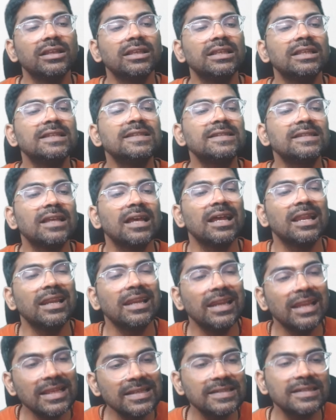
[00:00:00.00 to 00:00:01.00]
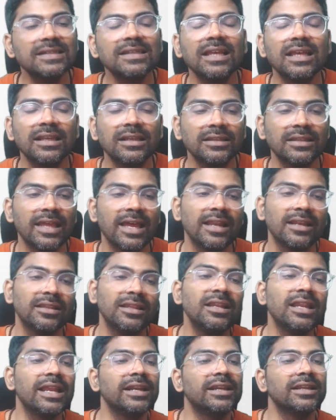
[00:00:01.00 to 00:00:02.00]
is lesser than
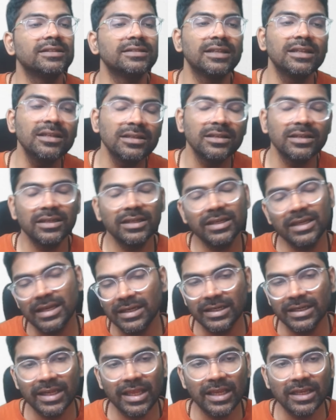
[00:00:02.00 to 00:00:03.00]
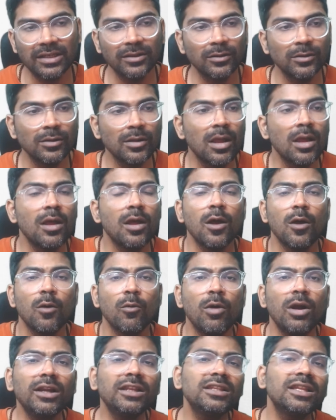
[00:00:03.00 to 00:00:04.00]
the nitrogen intake.
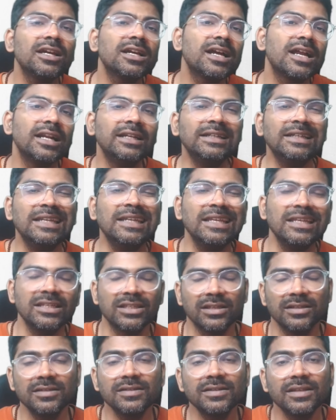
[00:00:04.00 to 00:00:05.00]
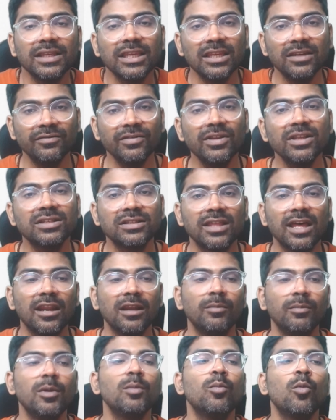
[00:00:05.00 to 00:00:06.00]
What are the conditions in which there
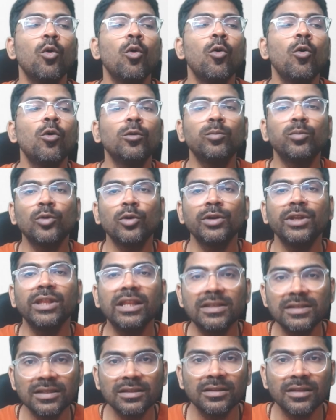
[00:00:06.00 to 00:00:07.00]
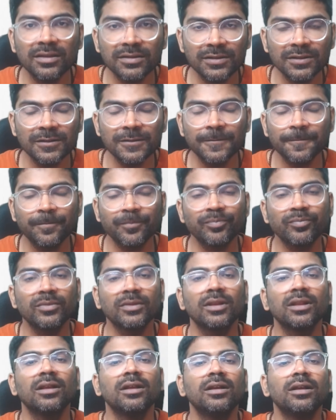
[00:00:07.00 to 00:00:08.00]
will be more protein synthesis?
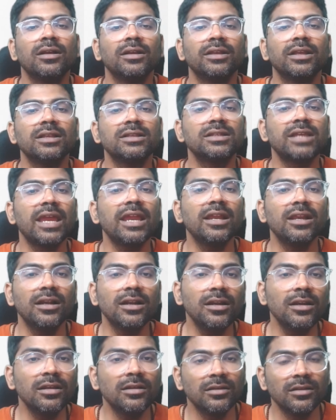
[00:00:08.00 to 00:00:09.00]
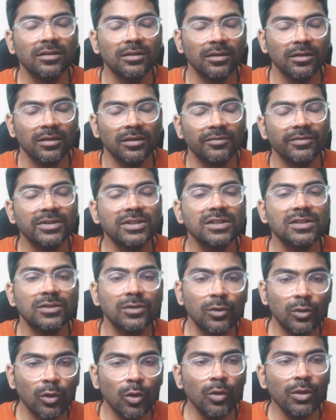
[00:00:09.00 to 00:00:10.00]
A child which is
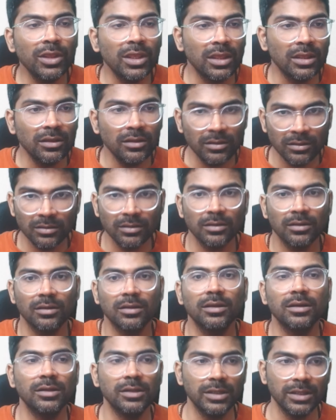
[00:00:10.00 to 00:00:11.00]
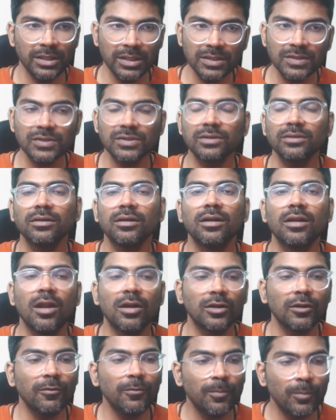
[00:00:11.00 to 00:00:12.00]
growing needs
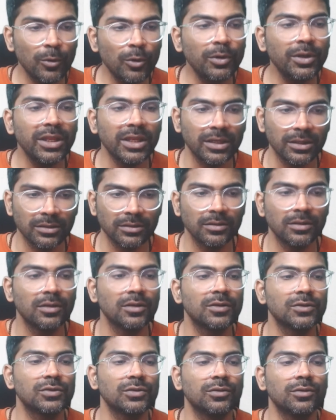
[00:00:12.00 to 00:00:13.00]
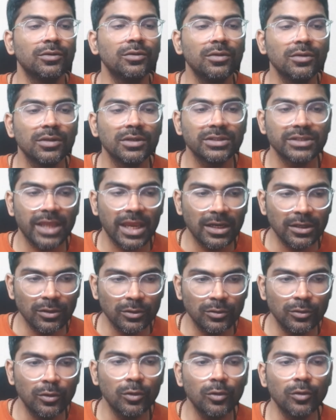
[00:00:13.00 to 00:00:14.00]
lot of protein. So
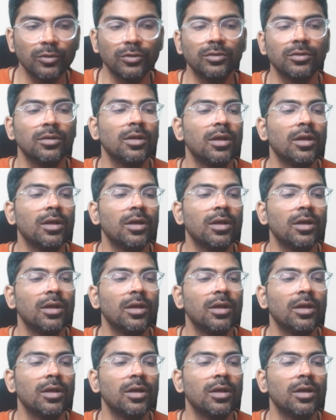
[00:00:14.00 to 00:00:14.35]
childhood growth,